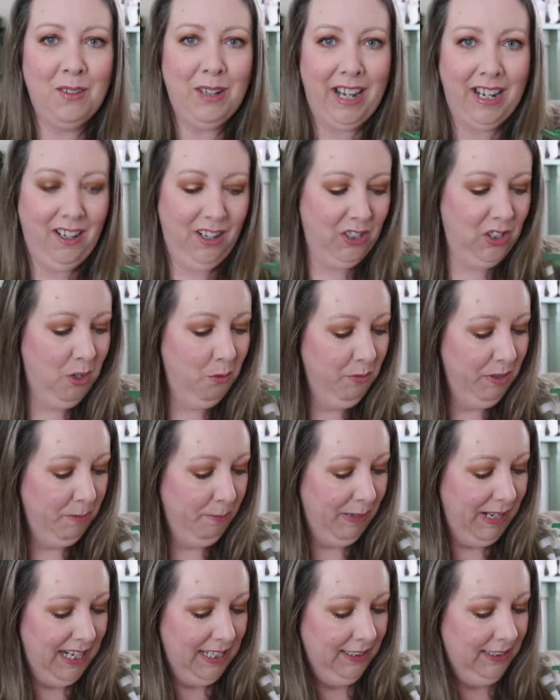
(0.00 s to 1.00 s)
Okay, I come with
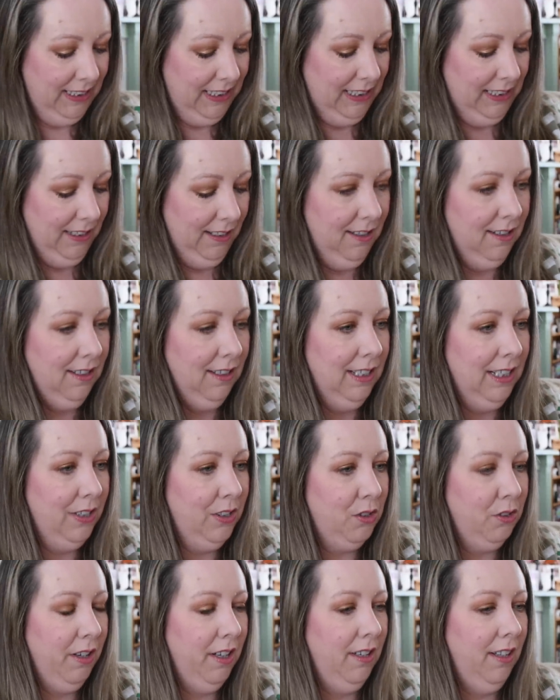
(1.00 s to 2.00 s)
plants.
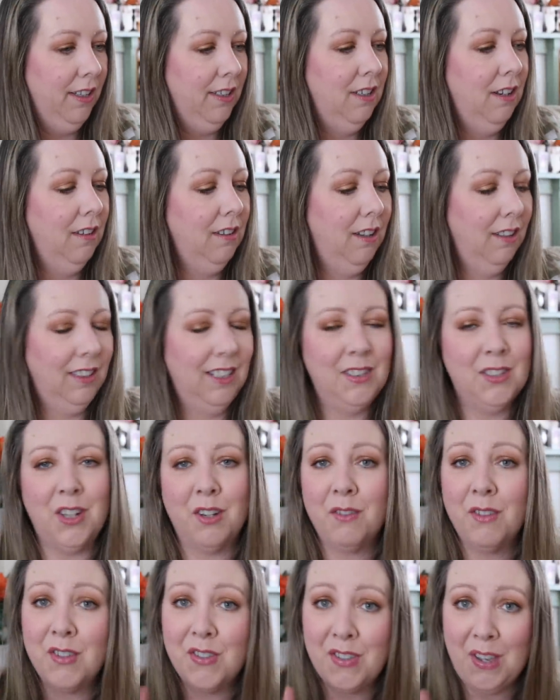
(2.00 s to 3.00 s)
Let's try and like not knock these
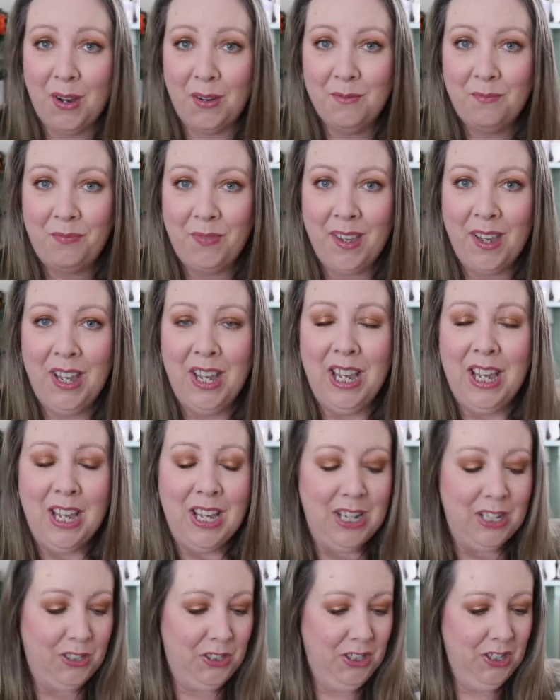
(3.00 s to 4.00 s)
over. So
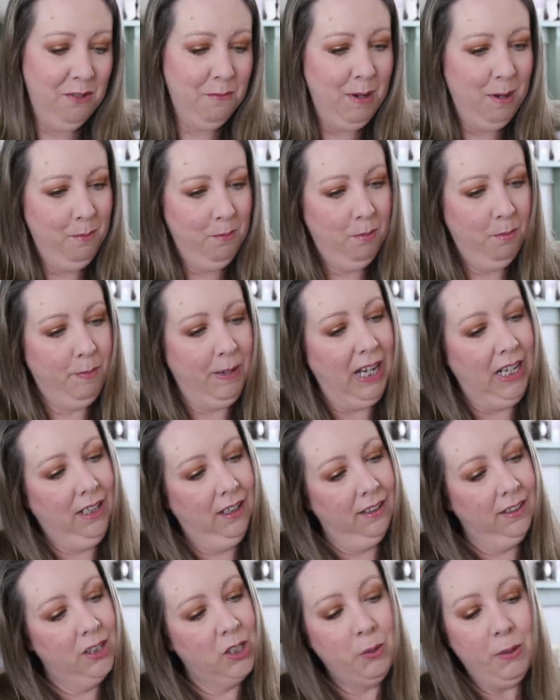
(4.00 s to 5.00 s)
do you remember back
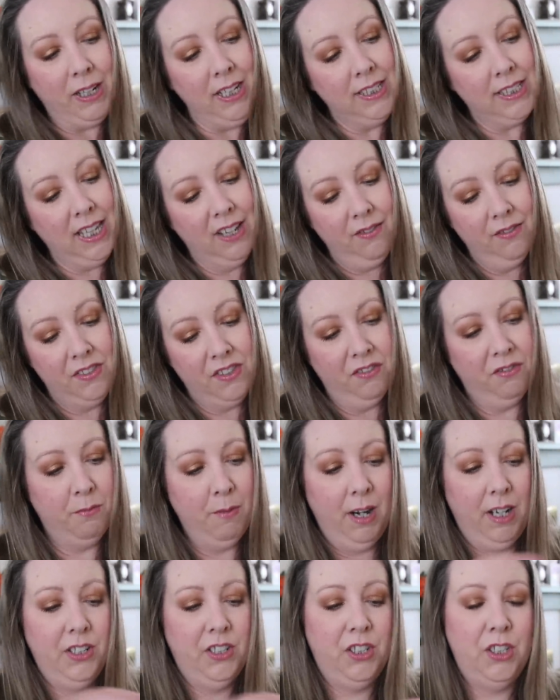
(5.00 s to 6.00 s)
on the 27th of
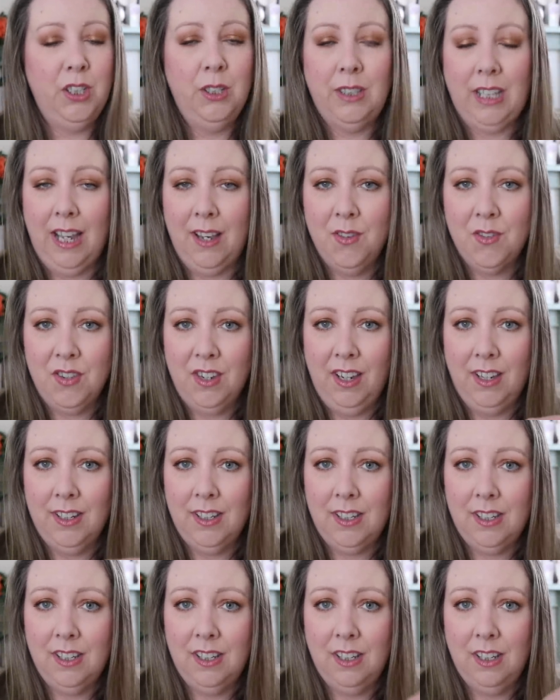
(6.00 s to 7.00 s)
March,
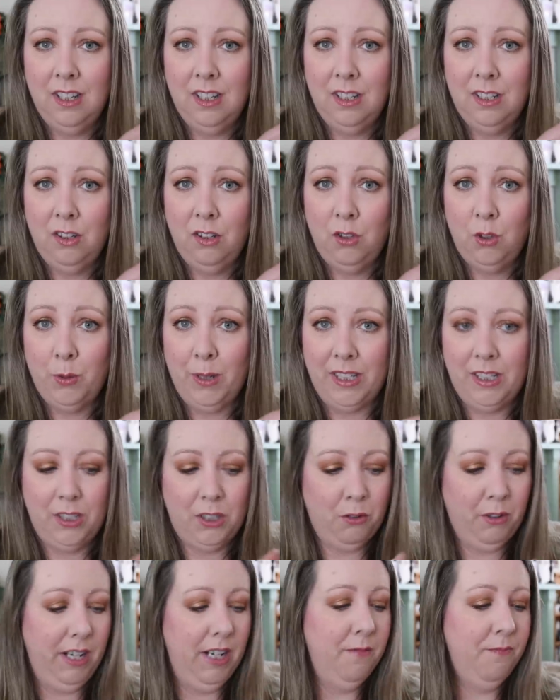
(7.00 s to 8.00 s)

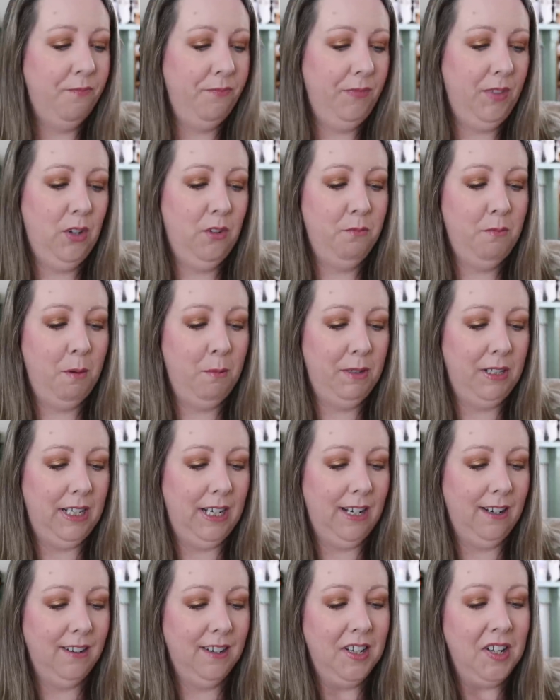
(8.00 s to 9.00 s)
2023? I couldn't remember the
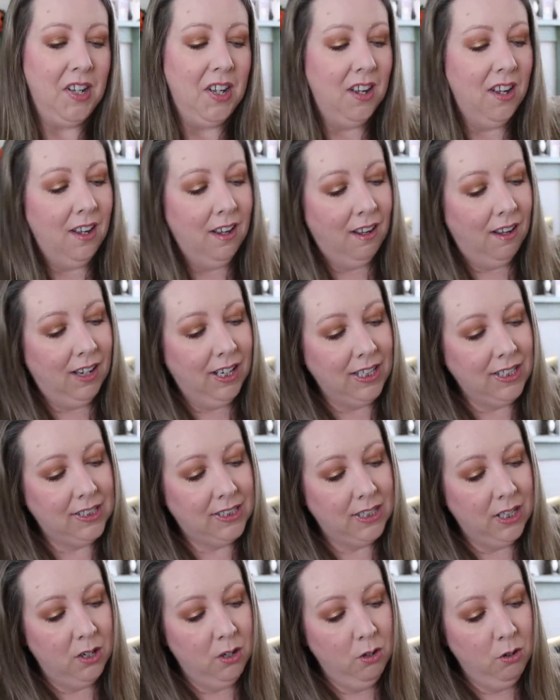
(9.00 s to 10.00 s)
year. I
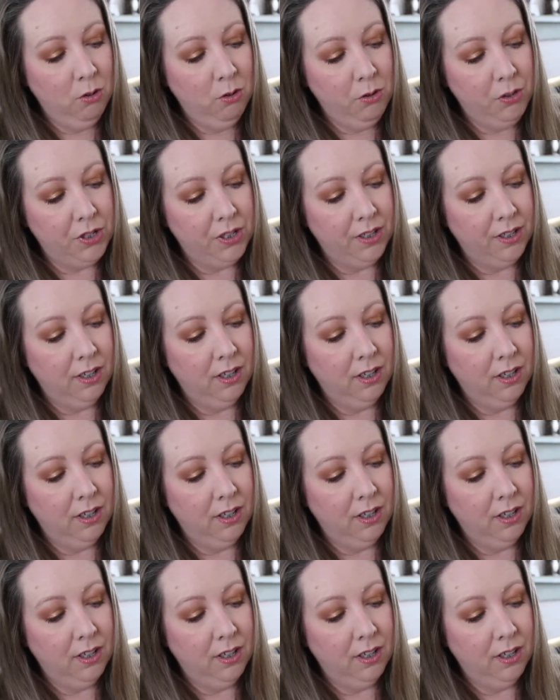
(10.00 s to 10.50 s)
sowed